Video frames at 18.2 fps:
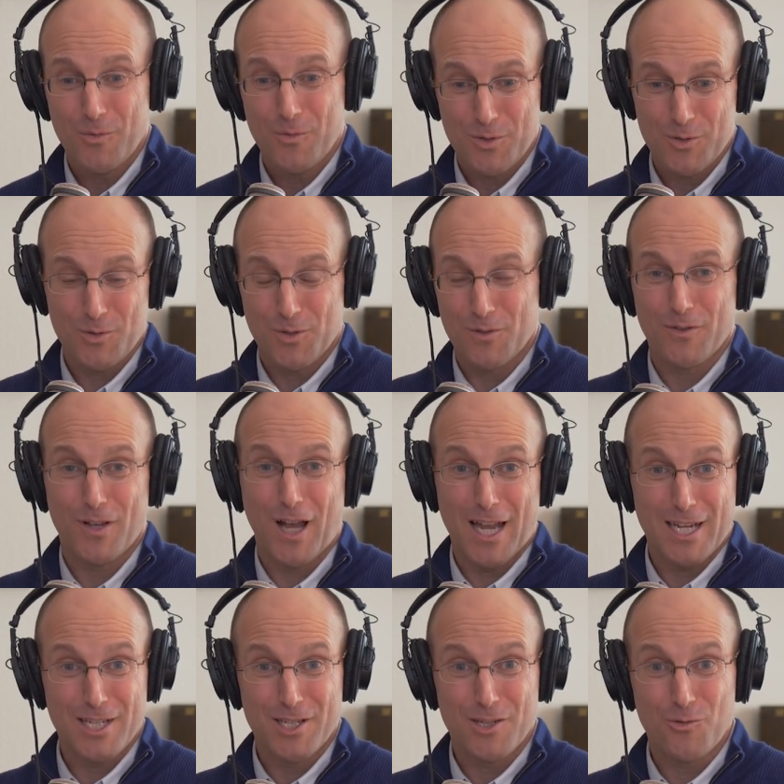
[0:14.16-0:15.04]
we sort of
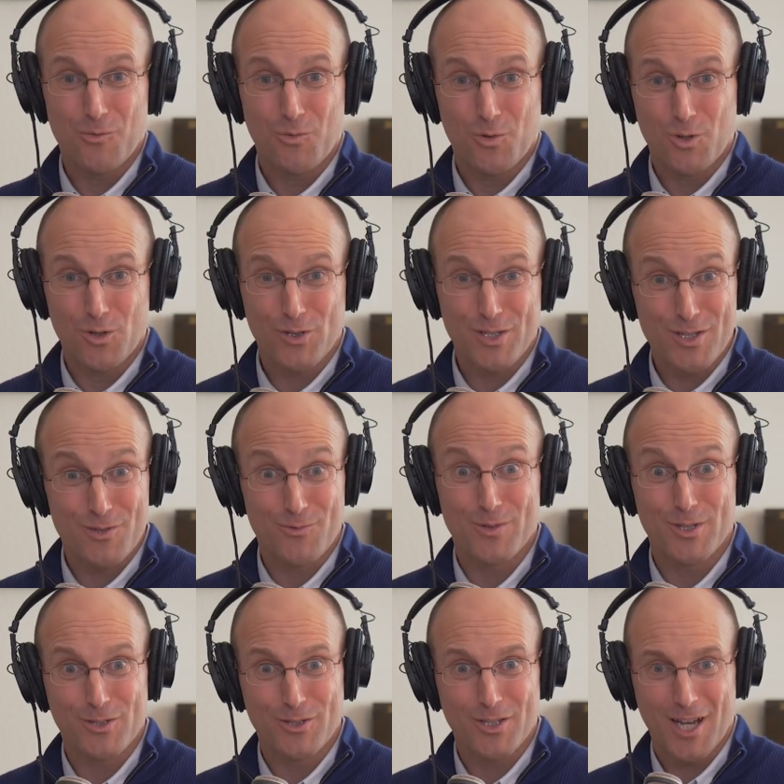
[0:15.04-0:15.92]
got into the world as
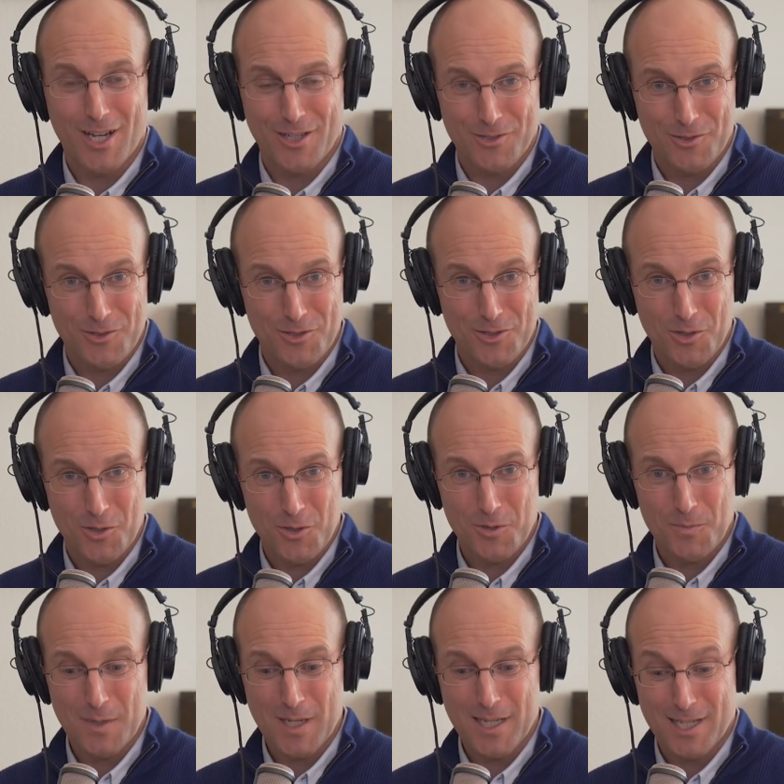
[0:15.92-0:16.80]
real doctors, so to
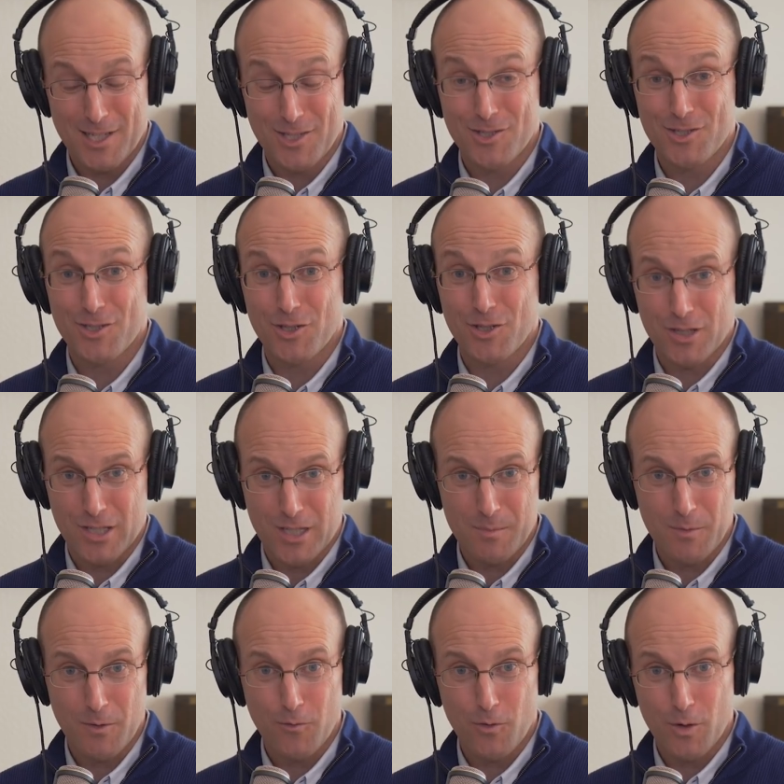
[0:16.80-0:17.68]
speak, and certainly
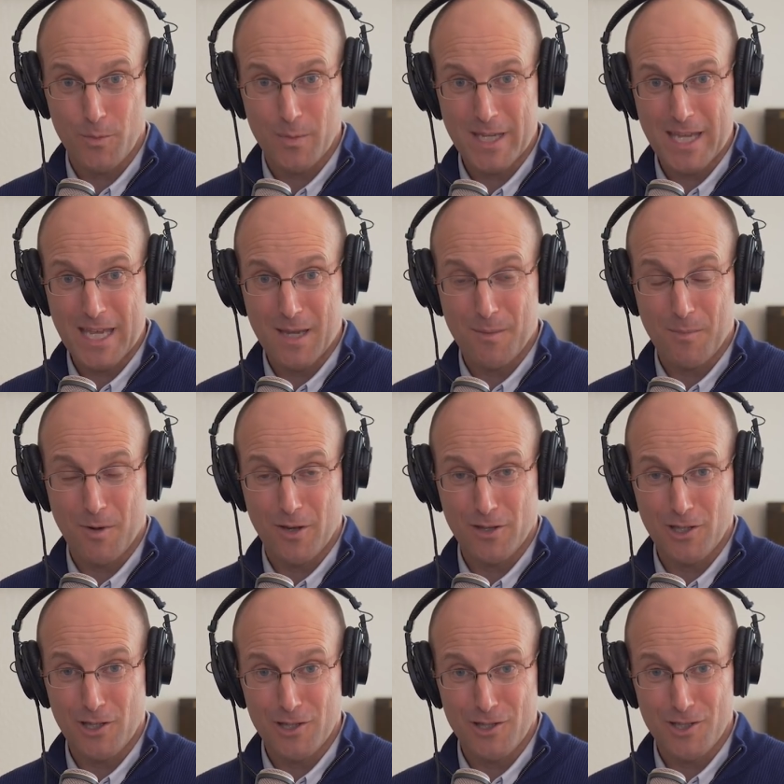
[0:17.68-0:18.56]
before we came
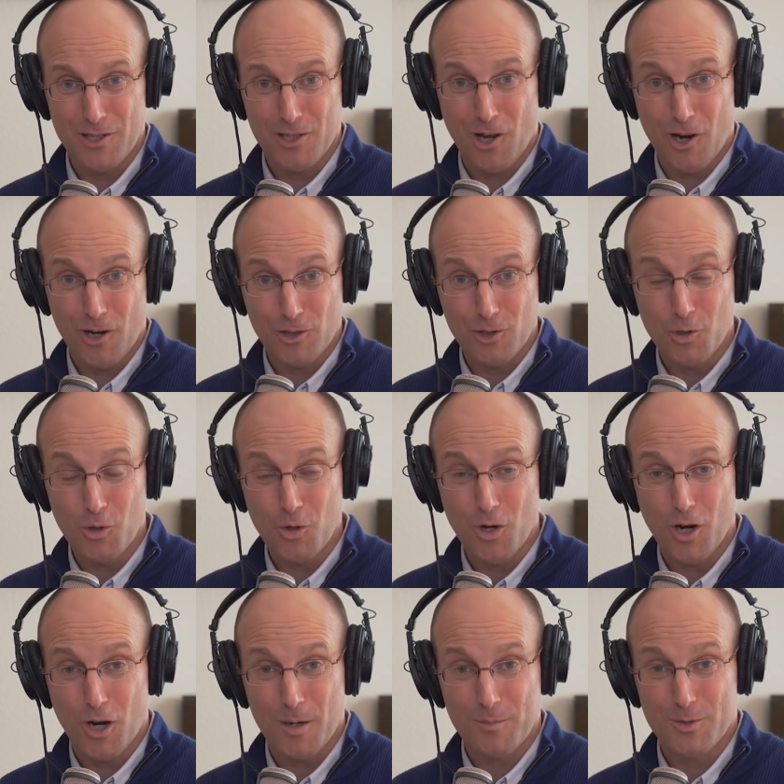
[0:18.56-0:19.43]
on the, the our low
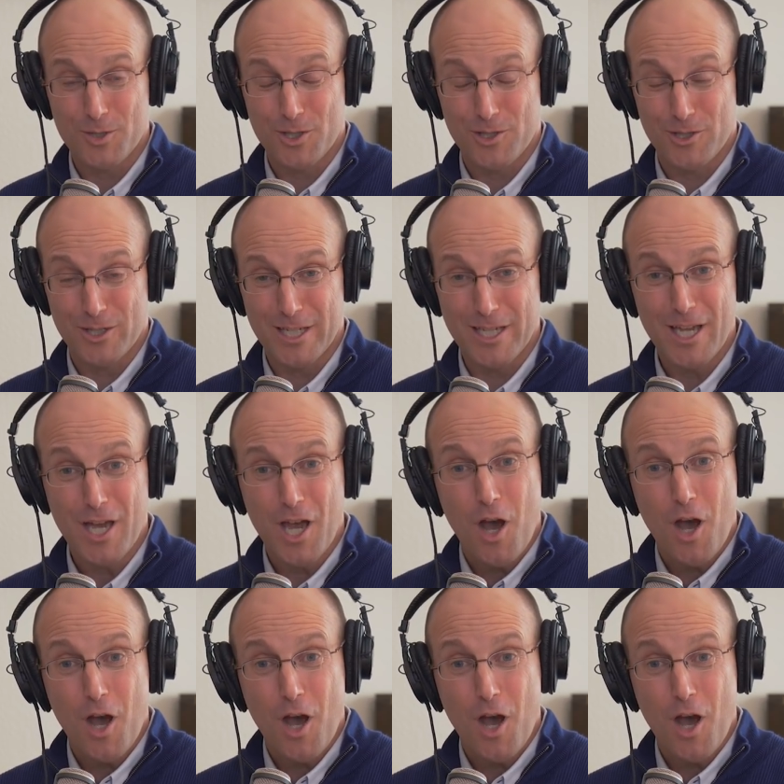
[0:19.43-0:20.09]
carb journey.